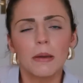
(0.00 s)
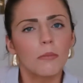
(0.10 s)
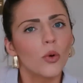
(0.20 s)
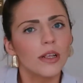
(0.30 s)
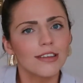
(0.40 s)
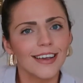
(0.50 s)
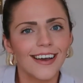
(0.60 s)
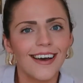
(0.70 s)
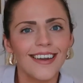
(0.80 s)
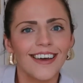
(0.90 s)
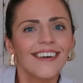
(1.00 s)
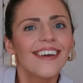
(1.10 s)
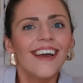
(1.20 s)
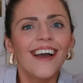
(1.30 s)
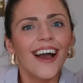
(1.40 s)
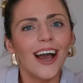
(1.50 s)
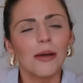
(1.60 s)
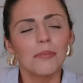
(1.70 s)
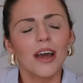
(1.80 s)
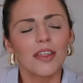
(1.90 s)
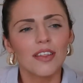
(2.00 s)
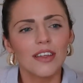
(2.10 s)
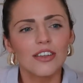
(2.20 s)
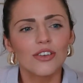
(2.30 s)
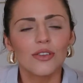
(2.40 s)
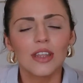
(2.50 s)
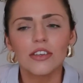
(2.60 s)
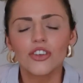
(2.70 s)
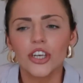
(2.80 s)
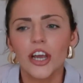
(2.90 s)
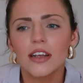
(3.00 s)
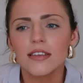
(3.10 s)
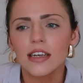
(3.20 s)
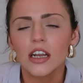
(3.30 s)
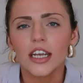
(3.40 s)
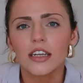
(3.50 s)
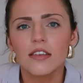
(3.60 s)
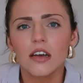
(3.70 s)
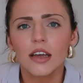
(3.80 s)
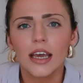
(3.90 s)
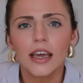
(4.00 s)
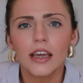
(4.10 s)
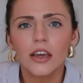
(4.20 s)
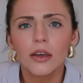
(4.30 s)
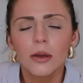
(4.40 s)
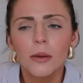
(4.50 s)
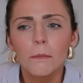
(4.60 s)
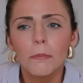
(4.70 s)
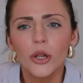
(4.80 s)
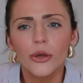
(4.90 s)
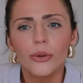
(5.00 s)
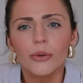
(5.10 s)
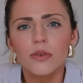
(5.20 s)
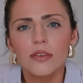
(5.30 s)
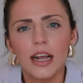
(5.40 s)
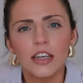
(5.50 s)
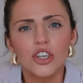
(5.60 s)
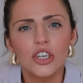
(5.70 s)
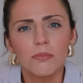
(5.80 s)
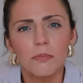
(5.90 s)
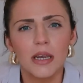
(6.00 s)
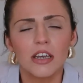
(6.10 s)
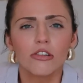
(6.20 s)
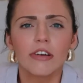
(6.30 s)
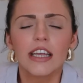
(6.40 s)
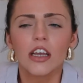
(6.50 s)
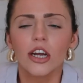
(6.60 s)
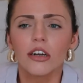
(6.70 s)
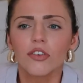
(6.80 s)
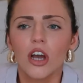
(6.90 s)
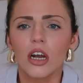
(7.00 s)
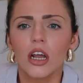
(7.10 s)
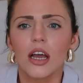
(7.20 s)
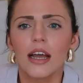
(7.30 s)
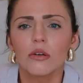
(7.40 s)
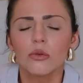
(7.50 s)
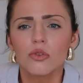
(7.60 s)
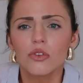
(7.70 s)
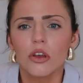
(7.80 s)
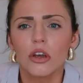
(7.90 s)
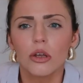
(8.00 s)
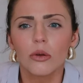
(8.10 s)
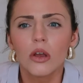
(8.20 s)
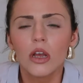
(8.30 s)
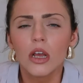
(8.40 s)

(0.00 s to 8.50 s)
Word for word: a bit more into colour um, I think they do these shirts in like a duck egg blue slash mint green kind of colour and also